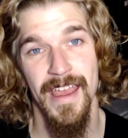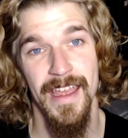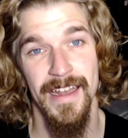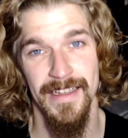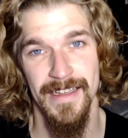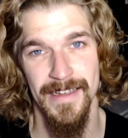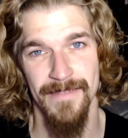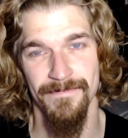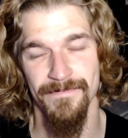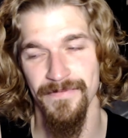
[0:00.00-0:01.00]
And again,
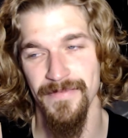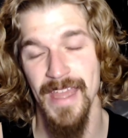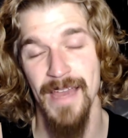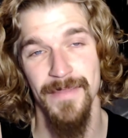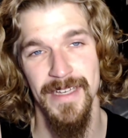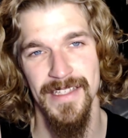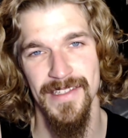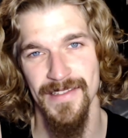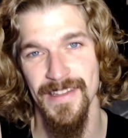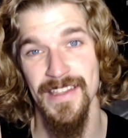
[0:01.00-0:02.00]
that
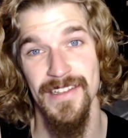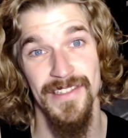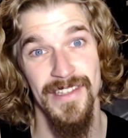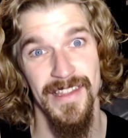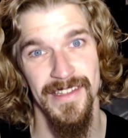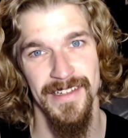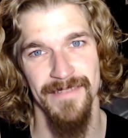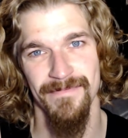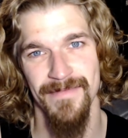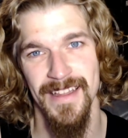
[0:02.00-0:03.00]
means that there's nothing
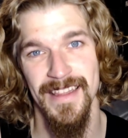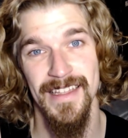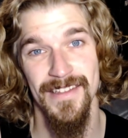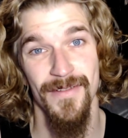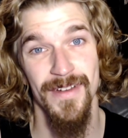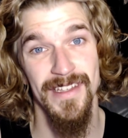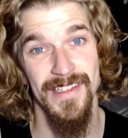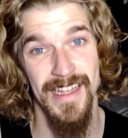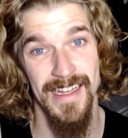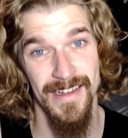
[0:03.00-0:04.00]
that's going to
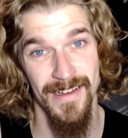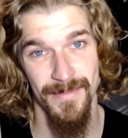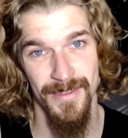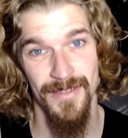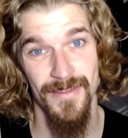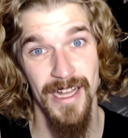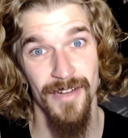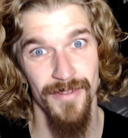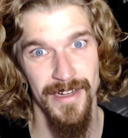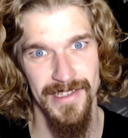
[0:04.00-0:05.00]
stand up to that
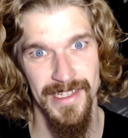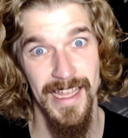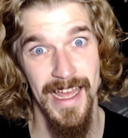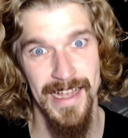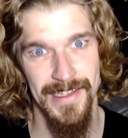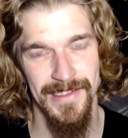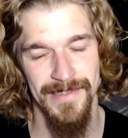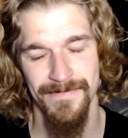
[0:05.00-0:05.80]
crazy acid.